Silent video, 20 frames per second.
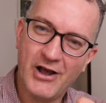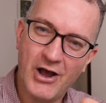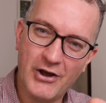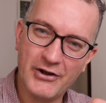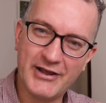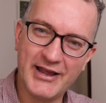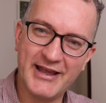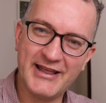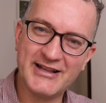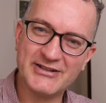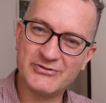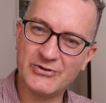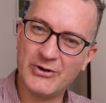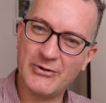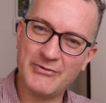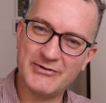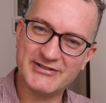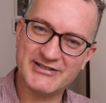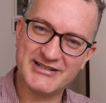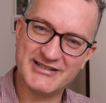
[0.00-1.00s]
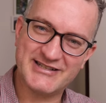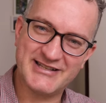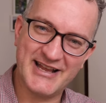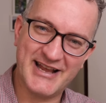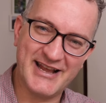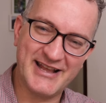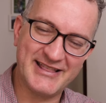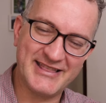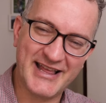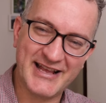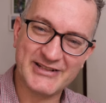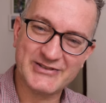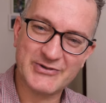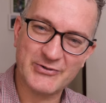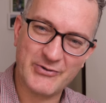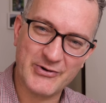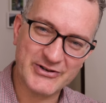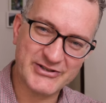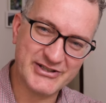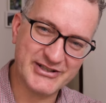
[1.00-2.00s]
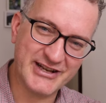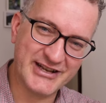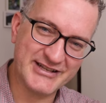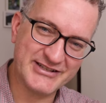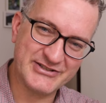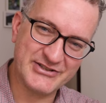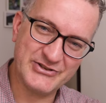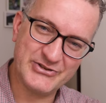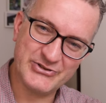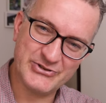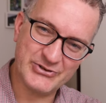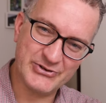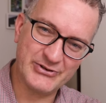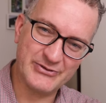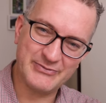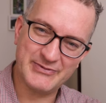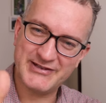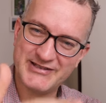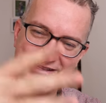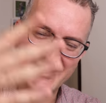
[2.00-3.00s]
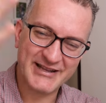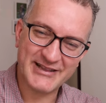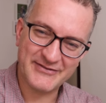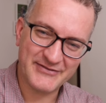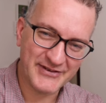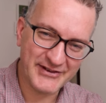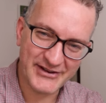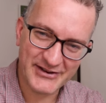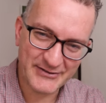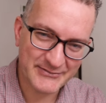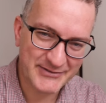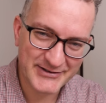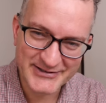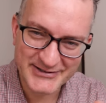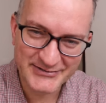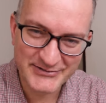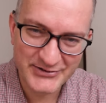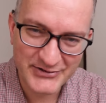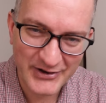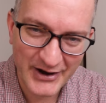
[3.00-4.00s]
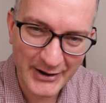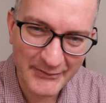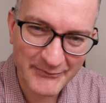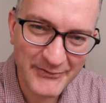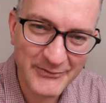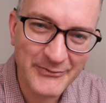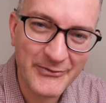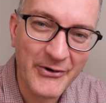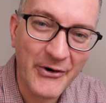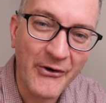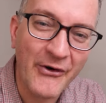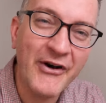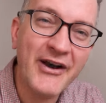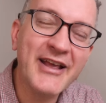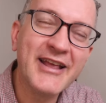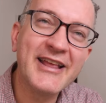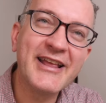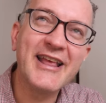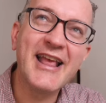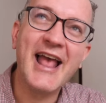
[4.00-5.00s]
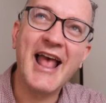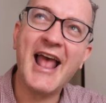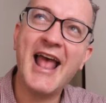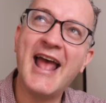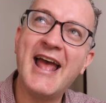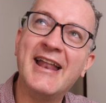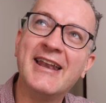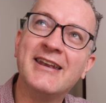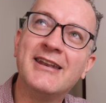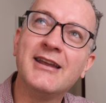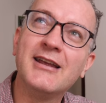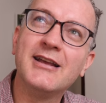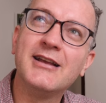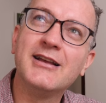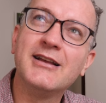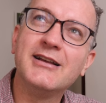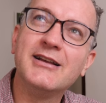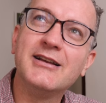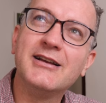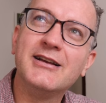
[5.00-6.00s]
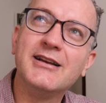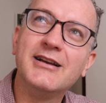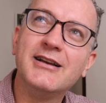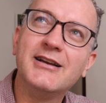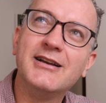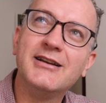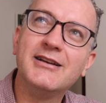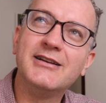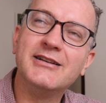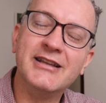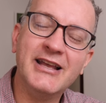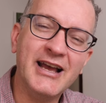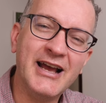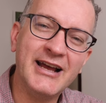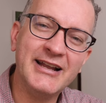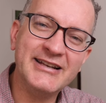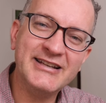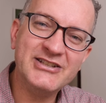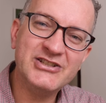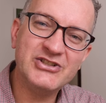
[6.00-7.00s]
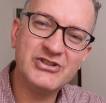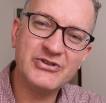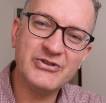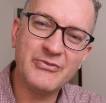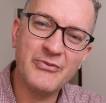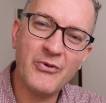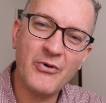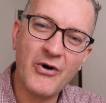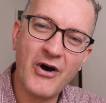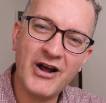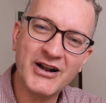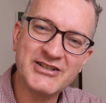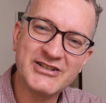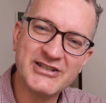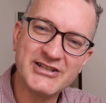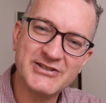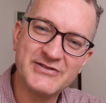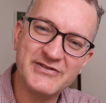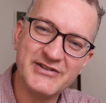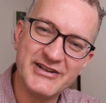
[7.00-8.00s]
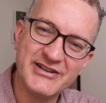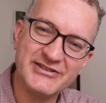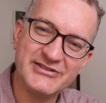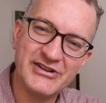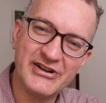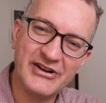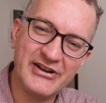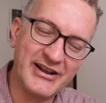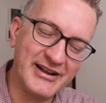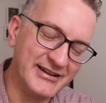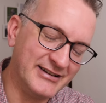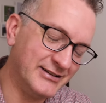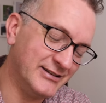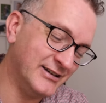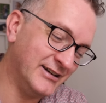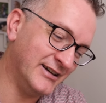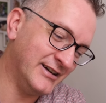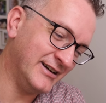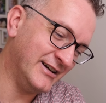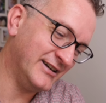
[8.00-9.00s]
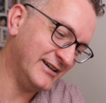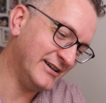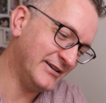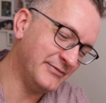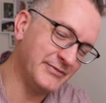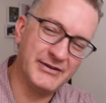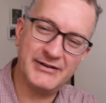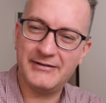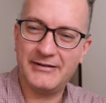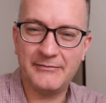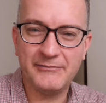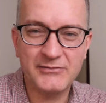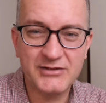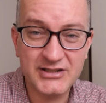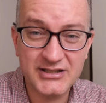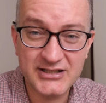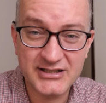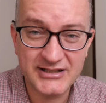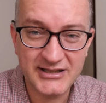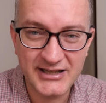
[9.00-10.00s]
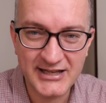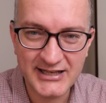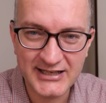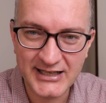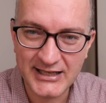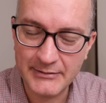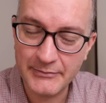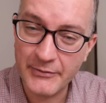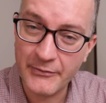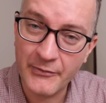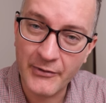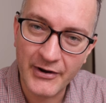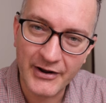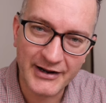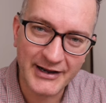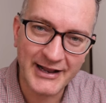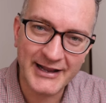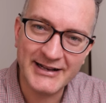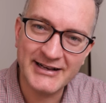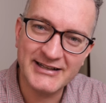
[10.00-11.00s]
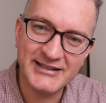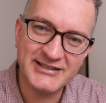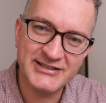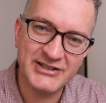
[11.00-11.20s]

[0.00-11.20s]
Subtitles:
Okay, that's all I wanted to say. Thanks for watching as usual. Please like the video, please subscribe for more. And yeah, I need to do more Arch Linux videos, don't I? But I'm just knee deep in work lately.